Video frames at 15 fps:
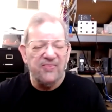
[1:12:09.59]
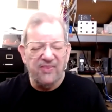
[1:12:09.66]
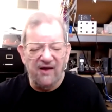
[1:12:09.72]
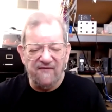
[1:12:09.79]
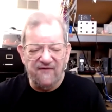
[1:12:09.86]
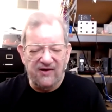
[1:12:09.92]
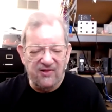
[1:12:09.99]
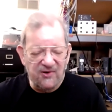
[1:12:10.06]

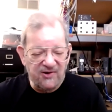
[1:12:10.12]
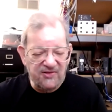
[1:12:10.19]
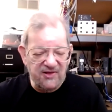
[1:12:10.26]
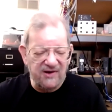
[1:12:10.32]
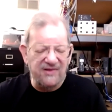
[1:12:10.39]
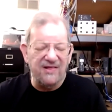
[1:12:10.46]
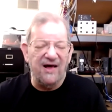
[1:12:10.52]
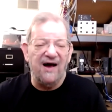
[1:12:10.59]
Now, if I look at
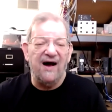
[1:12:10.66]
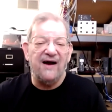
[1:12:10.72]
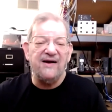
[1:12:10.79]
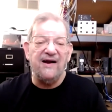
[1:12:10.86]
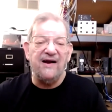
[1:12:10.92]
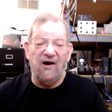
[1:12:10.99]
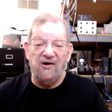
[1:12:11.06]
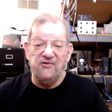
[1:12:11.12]
the clock
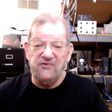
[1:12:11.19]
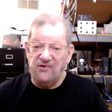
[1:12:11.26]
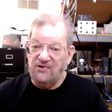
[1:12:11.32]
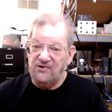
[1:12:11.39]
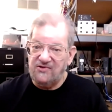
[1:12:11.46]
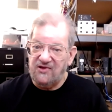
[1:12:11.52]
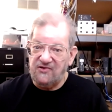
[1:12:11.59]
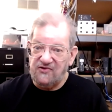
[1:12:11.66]
and I also
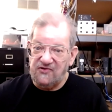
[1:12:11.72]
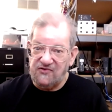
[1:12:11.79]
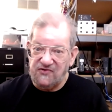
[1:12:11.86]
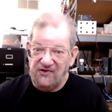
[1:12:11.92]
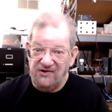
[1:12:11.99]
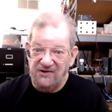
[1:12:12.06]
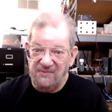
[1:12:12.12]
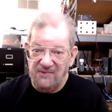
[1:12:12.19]
looked at the
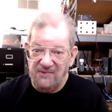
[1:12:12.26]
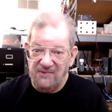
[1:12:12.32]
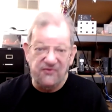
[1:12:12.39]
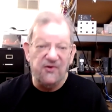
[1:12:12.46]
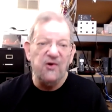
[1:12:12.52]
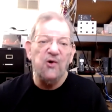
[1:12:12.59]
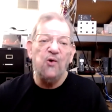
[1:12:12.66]
syllabus,